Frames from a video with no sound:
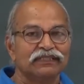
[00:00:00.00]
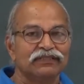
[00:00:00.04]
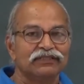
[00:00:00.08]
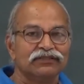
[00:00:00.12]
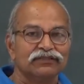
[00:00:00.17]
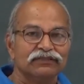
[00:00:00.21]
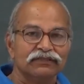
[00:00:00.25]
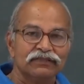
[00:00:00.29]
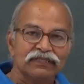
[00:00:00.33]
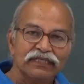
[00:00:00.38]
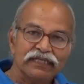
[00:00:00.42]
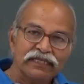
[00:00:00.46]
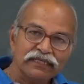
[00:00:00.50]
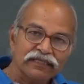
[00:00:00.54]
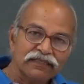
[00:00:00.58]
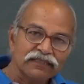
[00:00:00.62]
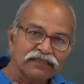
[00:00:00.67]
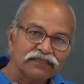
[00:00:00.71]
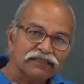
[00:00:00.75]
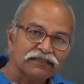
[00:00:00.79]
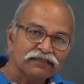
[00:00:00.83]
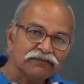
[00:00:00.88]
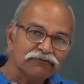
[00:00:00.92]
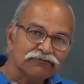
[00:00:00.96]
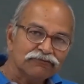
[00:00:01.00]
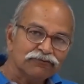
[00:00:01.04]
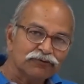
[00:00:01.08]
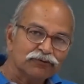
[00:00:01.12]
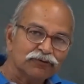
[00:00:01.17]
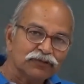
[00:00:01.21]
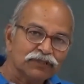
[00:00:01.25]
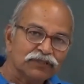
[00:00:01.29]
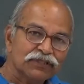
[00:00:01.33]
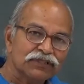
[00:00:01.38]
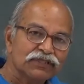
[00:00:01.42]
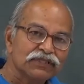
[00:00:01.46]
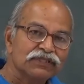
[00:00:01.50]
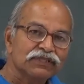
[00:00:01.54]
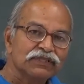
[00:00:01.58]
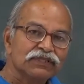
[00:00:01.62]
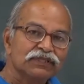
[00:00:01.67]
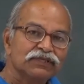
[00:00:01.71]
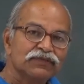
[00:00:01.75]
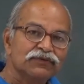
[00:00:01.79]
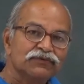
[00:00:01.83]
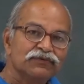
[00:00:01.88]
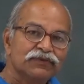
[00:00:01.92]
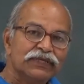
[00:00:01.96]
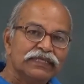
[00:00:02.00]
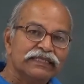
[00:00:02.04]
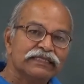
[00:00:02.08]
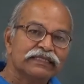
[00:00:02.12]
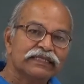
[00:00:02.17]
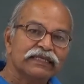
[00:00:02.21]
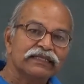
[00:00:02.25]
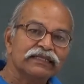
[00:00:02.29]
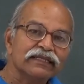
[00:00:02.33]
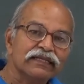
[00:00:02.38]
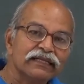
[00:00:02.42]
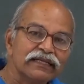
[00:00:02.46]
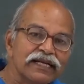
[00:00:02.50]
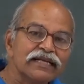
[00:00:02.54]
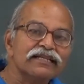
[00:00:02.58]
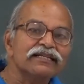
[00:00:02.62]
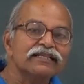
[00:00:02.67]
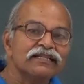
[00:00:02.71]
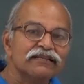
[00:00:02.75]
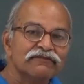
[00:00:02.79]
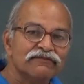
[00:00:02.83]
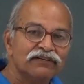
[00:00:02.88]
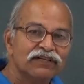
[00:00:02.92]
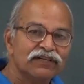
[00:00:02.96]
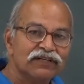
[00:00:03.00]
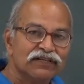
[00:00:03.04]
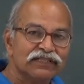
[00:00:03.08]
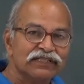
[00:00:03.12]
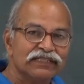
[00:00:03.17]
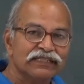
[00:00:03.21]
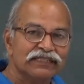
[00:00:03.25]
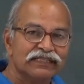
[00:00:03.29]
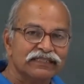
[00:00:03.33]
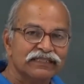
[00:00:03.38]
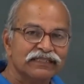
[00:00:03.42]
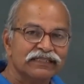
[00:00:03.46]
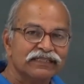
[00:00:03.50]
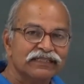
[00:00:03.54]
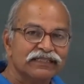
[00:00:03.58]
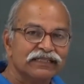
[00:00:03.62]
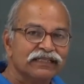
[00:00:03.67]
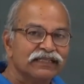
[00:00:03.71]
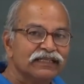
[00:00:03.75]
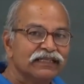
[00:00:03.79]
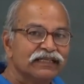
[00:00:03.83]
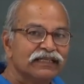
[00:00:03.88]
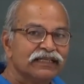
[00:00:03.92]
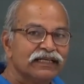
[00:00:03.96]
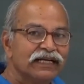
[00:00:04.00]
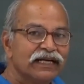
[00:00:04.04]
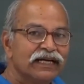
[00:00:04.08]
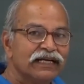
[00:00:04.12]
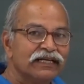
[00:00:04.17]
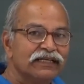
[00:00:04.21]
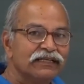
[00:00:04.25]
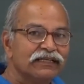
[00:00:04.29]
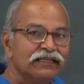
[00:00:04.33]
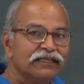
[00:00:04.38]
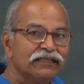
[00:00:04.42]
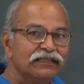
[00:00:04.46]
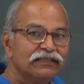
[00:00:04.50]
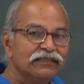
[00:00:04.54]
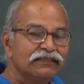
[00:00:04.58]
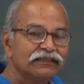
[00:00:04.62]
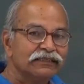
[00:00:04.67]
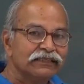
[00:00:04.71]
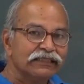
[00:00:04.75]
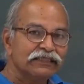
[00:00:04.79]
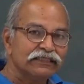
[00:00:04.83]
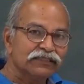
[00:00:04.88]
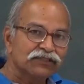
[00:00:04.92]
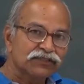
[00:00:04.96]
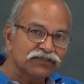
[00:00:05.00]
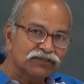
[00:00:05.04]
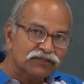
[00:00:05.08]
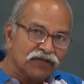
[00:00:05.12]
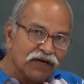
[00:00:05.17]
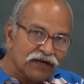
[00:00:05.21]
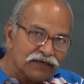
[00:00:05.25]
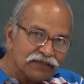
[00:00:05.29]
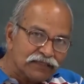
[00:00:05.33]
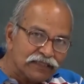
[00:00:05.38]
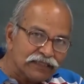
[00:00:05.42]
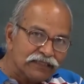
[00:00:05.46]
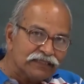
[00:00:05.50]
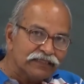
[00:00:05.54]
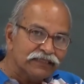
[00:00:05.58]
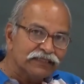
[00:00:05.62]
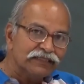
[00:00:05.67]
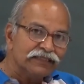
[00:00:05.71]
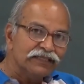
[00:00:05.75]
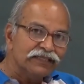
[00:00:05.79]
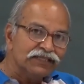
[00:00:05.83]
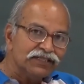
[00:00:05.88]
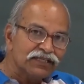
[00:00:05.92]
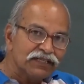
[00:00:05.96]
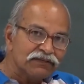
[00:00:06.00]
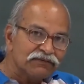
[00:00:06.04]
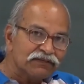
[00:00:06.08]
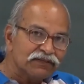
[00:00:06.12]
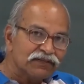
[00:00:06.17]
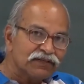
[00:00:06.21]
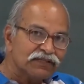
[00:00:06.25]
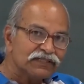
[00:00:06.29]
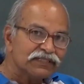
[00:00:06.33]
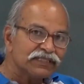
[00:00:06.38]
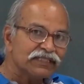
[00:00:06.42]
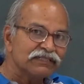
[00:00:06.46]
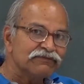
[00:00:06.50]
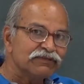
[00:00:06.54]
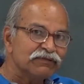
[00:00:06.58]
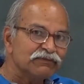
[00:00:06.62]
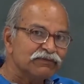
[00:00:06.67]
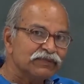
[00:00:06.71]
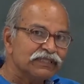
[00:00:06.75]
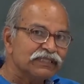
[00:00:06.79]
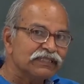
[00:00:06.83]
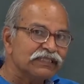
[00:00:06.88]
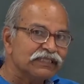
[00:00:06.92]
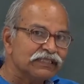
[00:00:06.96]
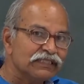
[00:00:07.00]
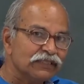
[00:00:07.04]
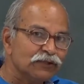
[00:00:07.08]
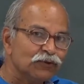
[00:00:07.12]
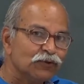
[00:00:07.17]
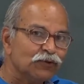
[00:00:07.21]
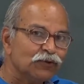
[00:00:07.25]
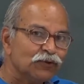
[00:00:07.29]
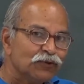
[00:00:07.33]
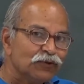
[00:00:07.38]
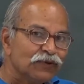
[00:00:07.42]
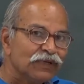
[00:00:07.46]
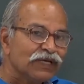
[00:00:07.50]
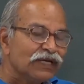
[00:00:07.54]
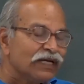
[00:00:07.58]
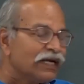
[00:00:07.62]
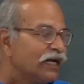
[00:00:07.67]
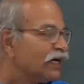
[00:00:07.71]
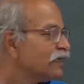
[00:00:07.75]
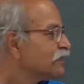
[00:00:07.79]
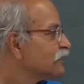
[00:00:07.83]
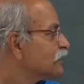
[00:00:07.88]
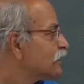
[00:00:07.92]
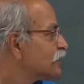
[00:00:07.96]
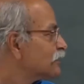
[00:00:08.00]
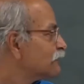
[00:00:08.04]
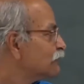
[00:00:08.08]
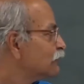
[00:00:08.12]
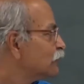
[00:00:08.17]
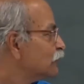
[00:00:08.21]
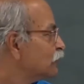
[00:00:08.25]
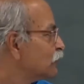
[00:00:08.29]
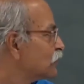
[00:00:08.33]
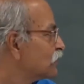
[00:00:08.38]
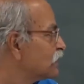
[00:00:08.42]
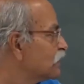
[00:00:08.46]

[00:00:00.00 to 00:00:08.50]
So, here the force will generate the velocity, and starting initial velocity will be 0, and therefore,